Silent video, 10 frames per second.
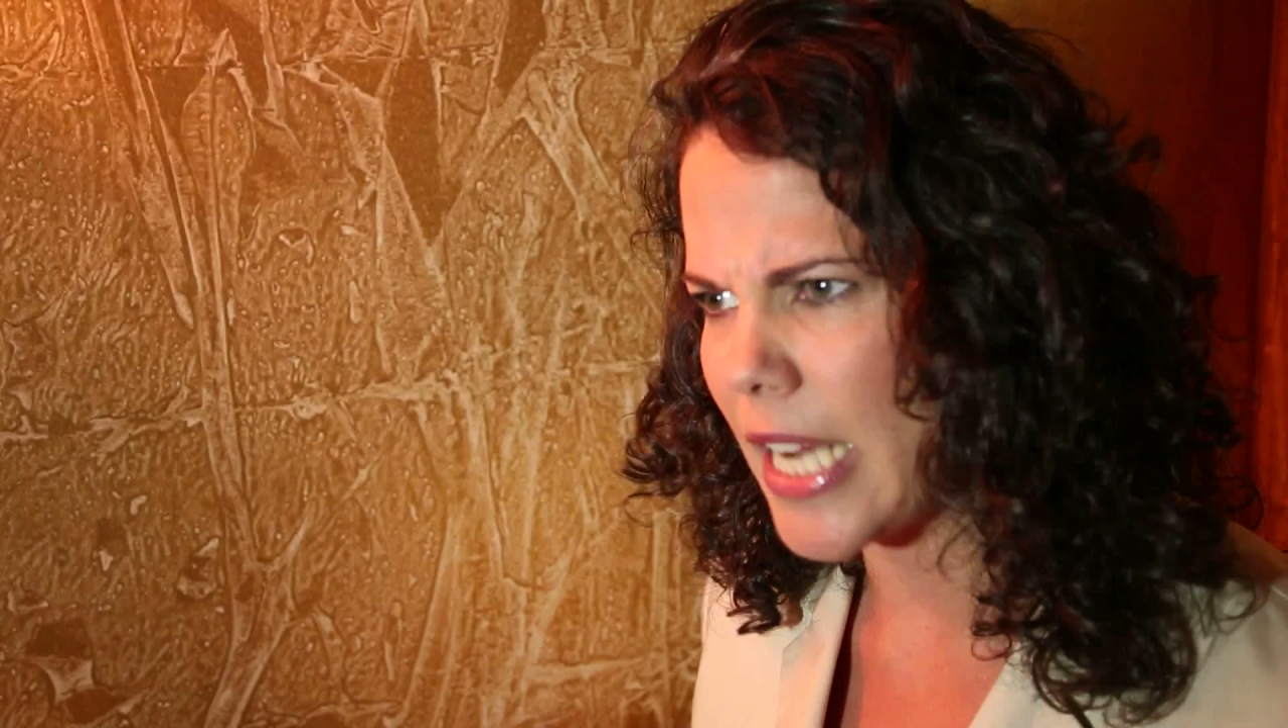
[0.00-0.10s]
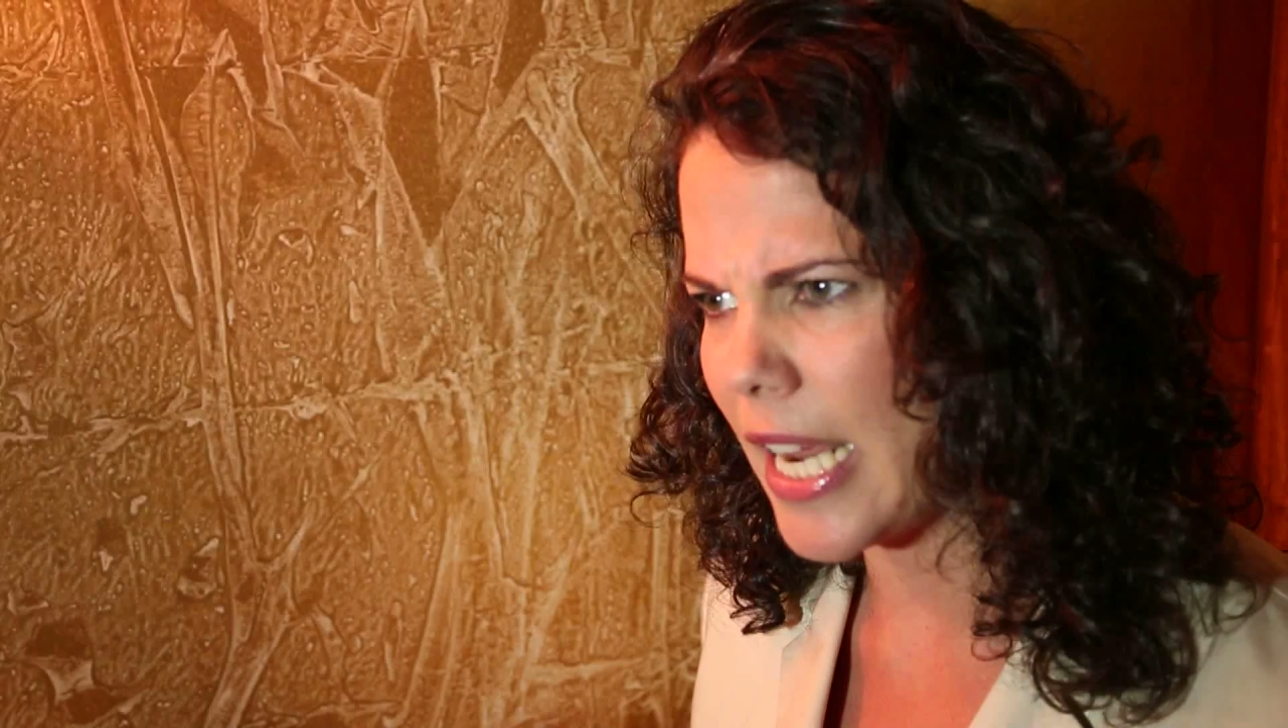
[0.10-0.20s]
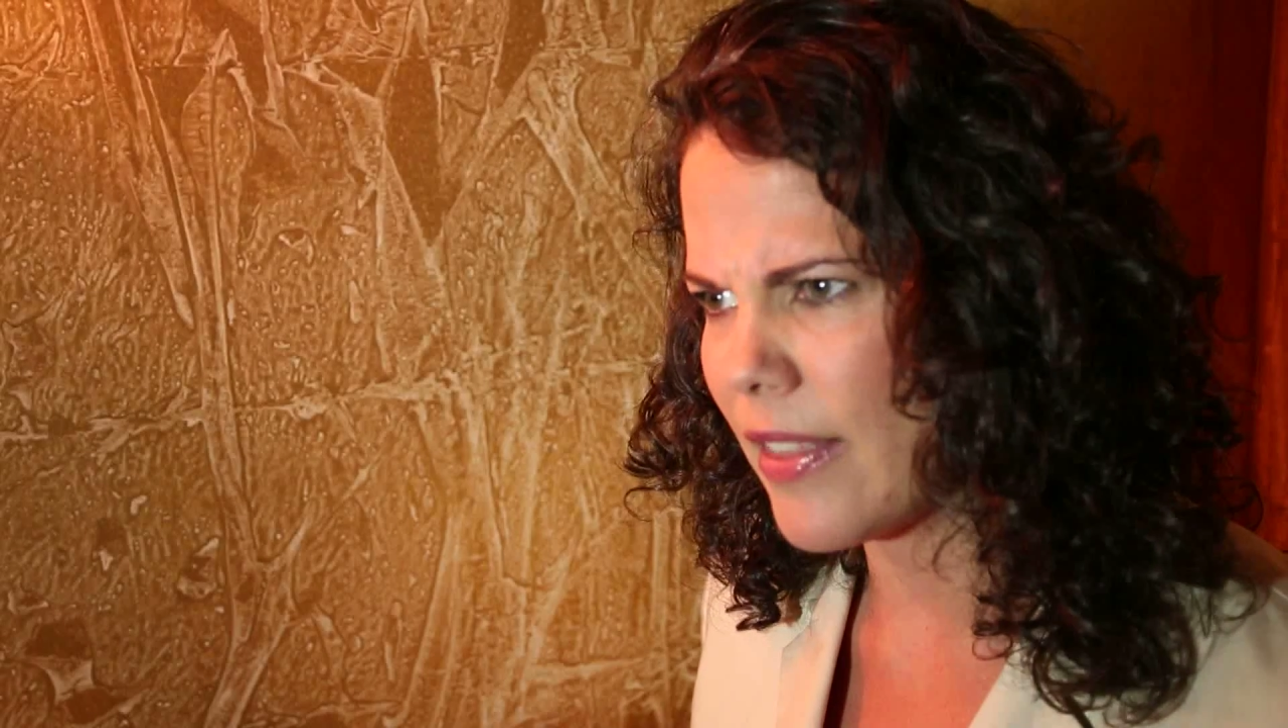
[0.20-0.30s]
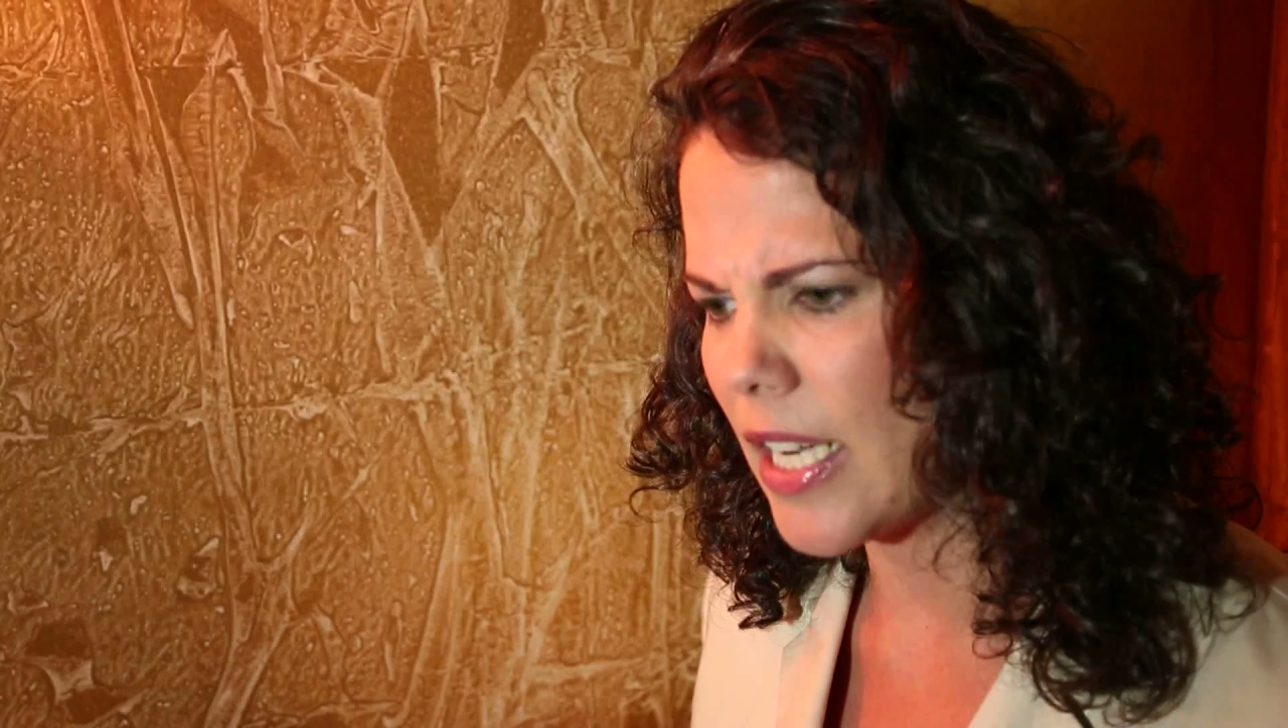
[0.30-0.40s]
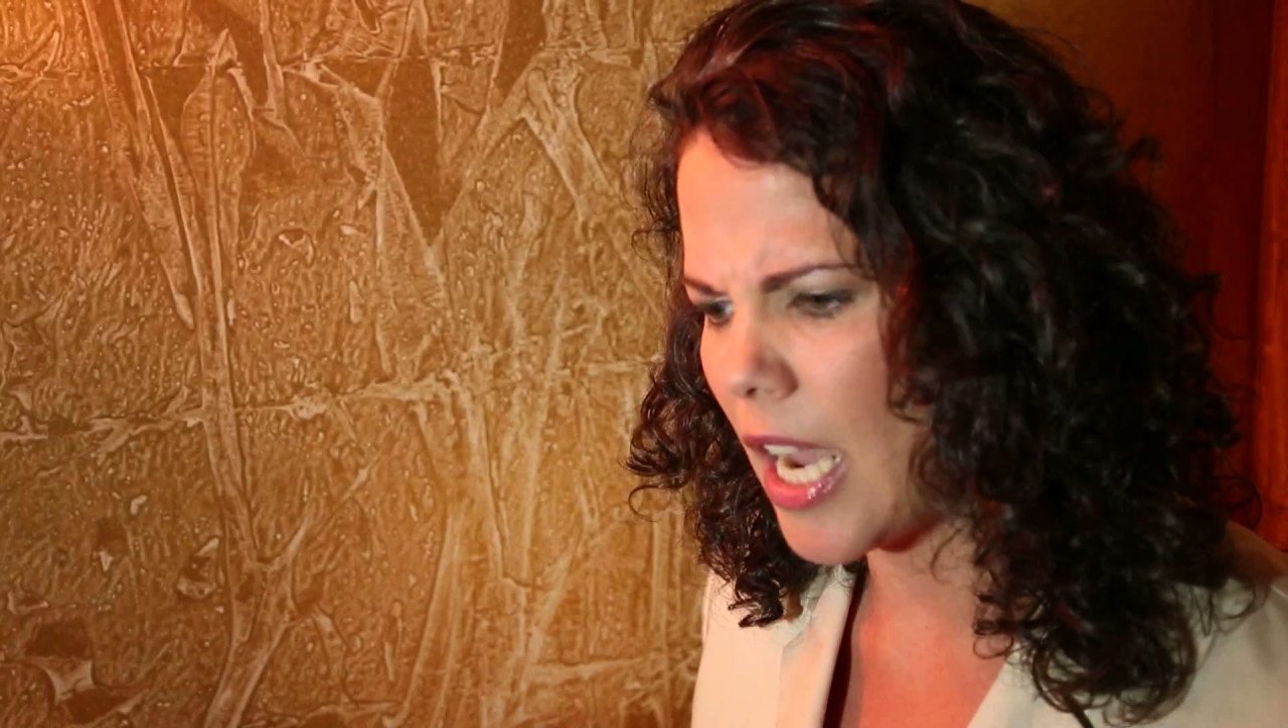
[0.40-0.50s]

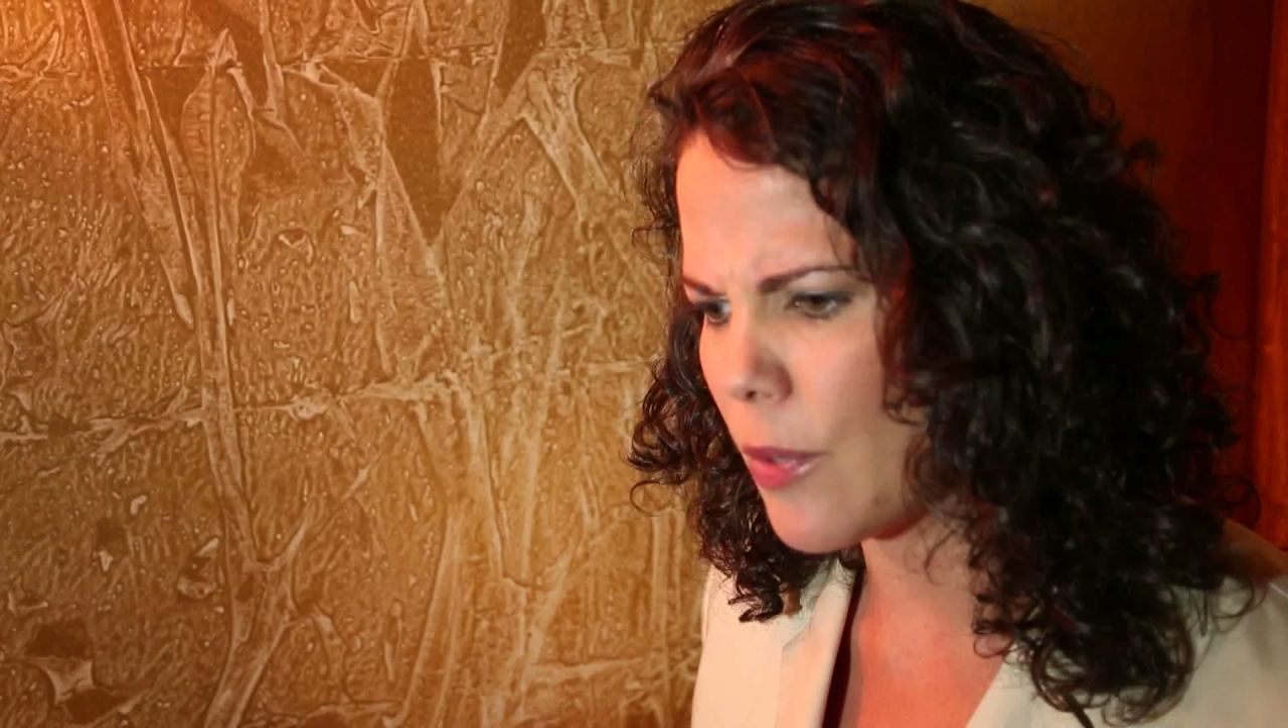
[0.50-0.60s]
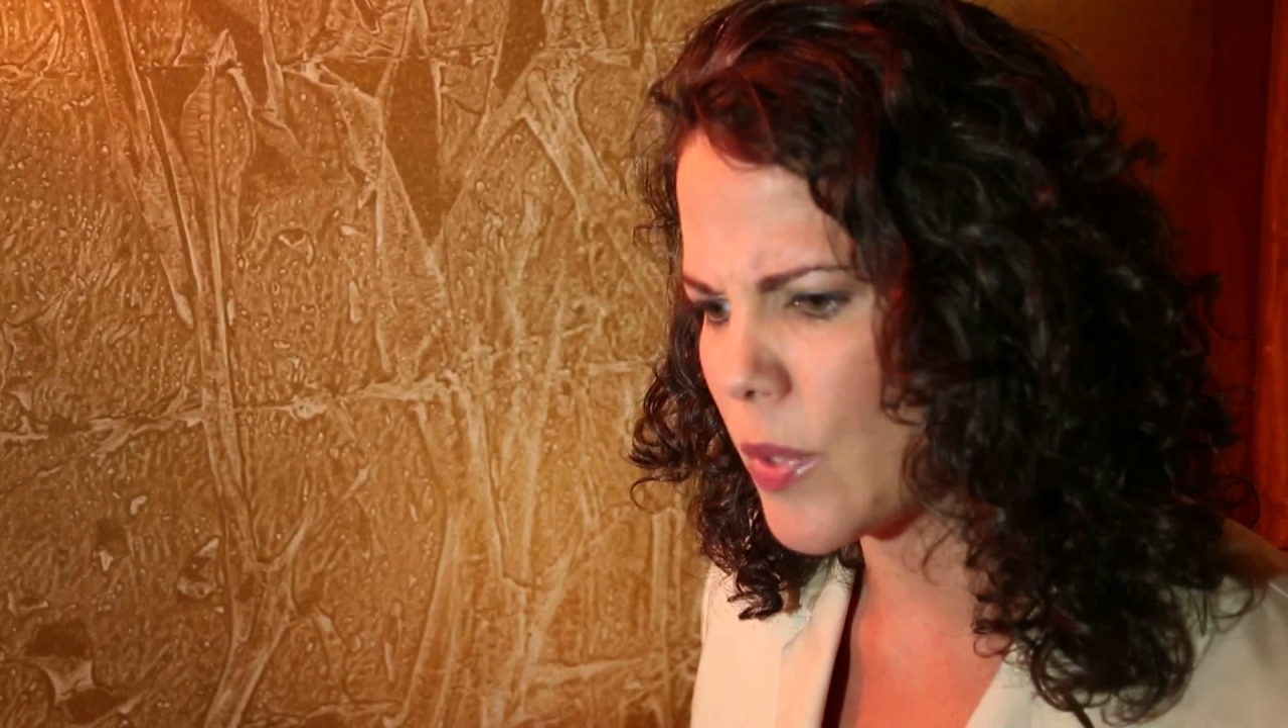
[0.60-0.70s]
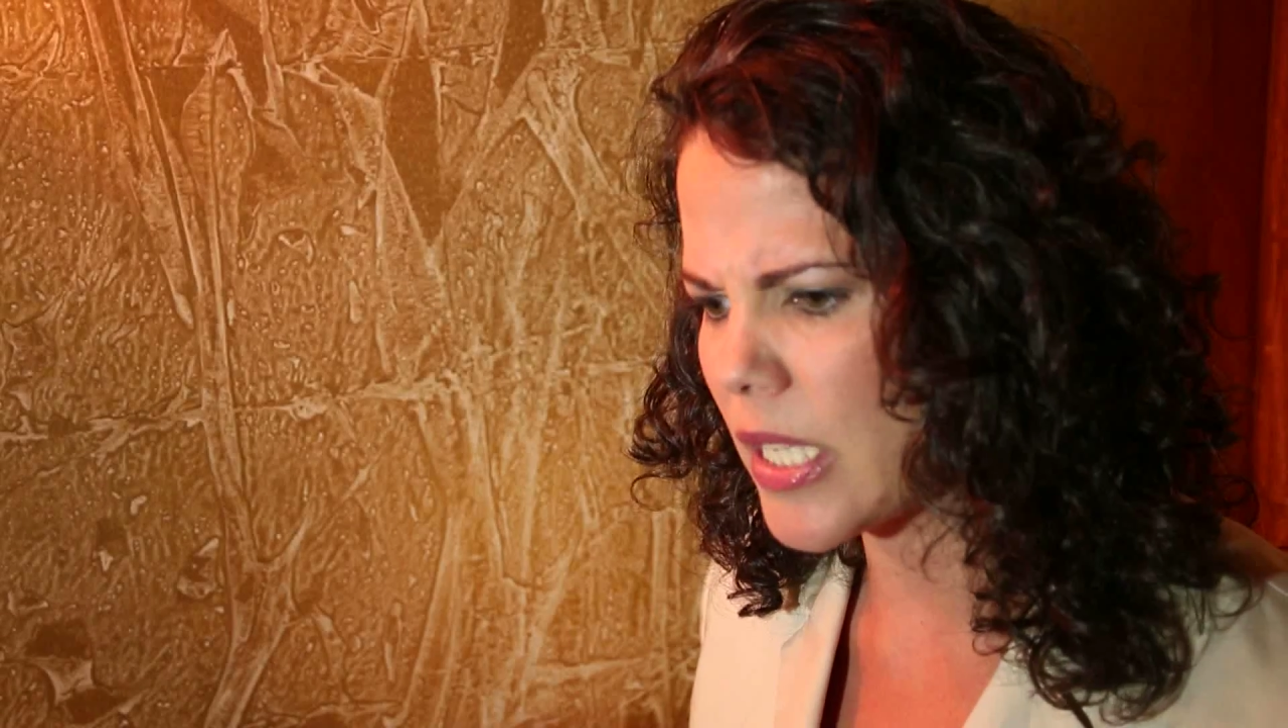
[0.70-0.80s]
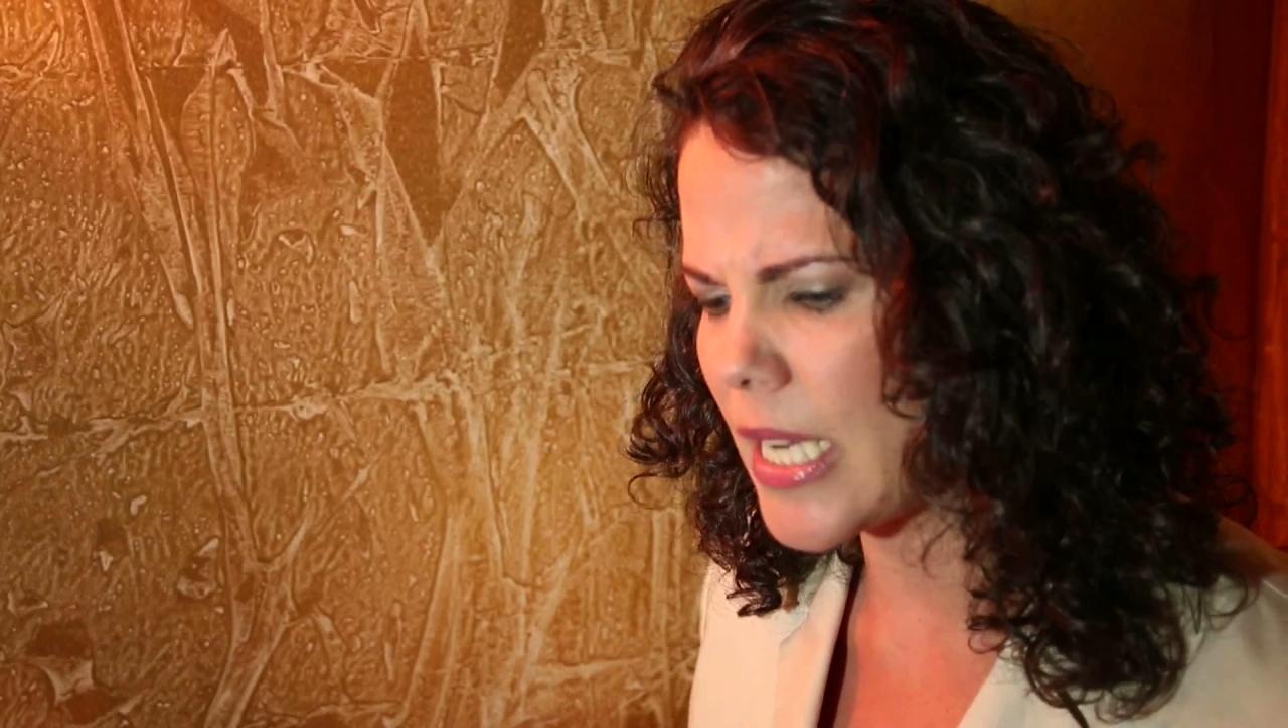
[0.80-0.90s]
day that I was